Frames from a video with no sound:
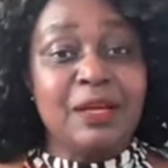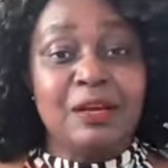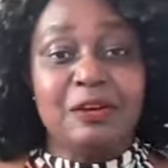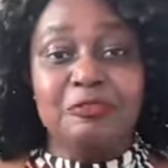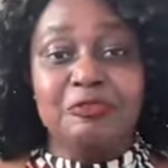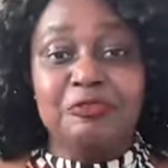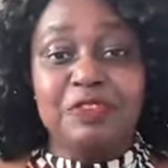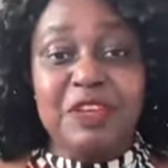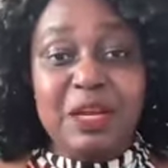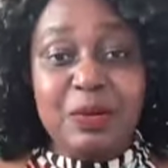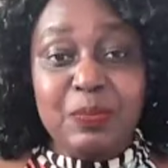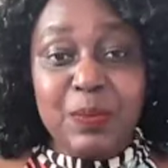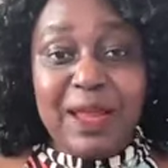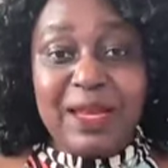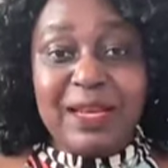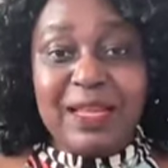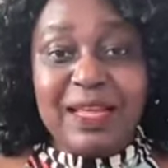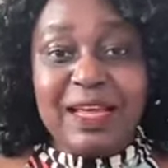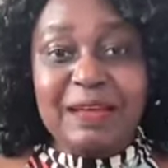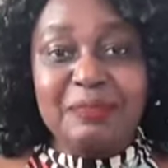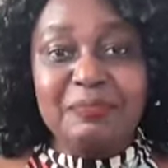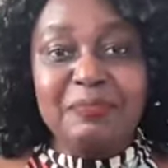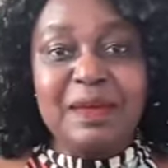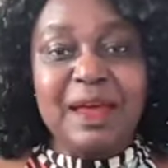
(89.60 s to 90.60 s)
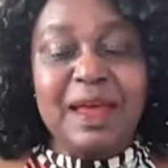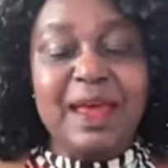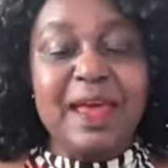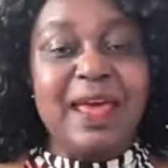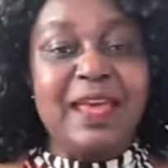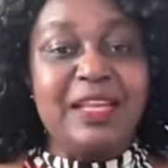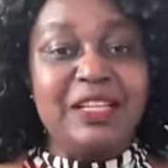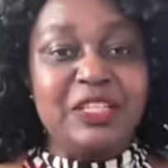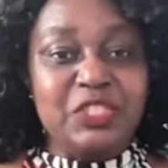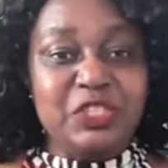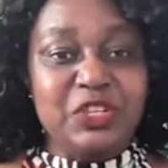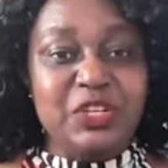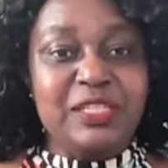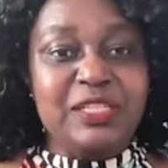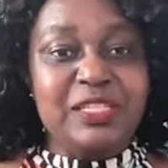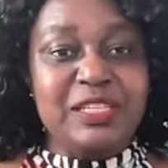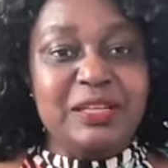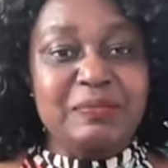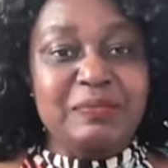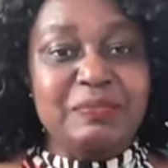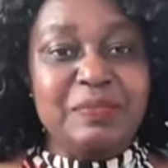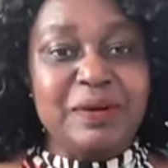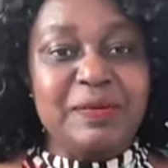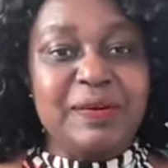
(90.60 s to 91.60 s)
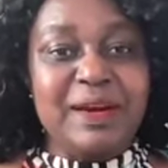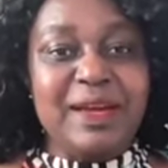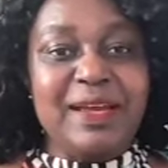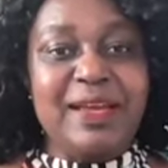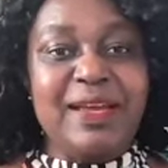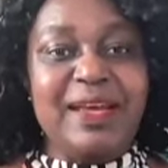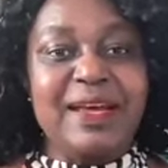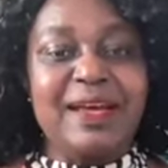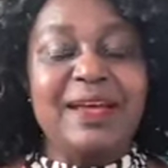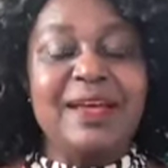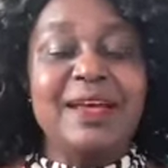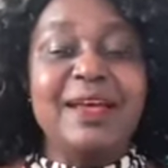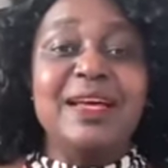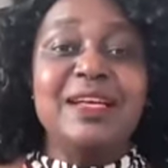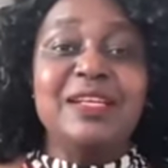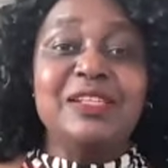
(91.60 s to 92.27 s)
Feel welcome and join Team Baraka.